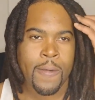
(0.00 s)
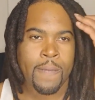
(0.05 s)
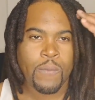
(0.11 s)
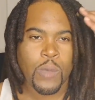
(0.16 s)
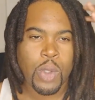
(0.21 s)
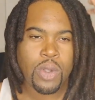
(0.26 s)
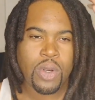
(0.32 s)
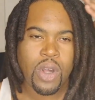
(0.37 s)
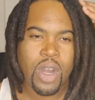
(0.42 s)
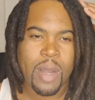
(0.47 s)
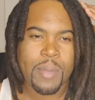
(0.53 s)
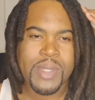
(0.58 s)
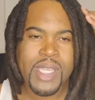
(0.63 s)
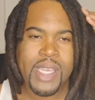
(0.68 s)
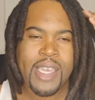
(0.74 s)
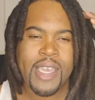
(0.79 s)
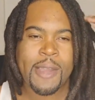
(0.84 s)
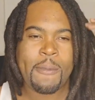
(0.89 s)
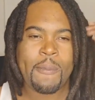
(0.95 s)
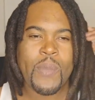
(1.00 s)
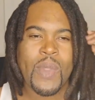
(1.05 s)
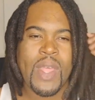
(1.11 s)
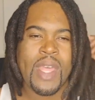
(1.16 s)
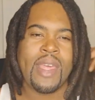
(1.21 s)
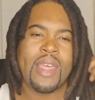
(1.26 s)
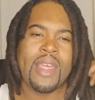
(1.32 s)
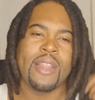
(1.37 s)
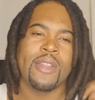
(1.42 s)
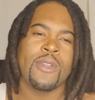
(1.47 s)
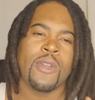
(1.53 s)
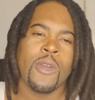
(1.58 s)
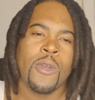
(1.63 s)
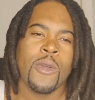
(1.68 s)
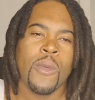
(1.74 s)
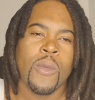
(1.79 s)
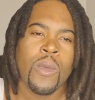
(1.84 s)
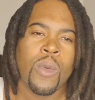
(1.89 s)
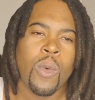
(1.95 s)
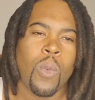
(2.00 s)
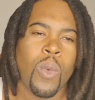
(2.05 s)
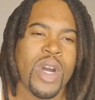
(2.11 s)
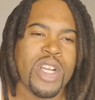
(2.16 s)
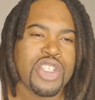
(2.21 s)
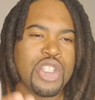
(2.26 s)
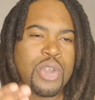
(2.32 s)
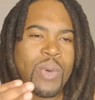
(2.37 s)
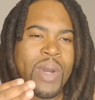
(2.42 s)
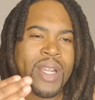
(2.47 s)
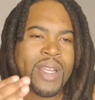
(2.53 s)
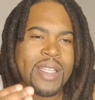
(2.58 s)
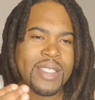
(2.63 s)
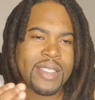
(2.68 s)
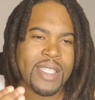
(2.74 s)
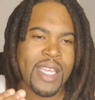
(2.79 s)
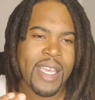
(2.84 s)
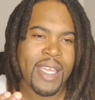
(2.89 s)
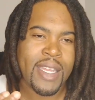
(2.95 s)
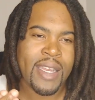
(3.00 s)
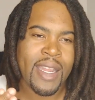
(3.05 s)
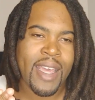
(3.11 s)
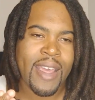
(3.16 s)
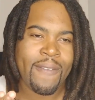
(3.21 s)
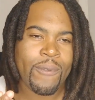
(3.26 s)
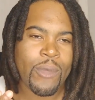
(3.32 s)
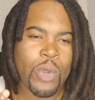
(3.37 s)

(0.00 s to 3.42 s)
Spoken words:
You know what I'm saying? And once you understand that,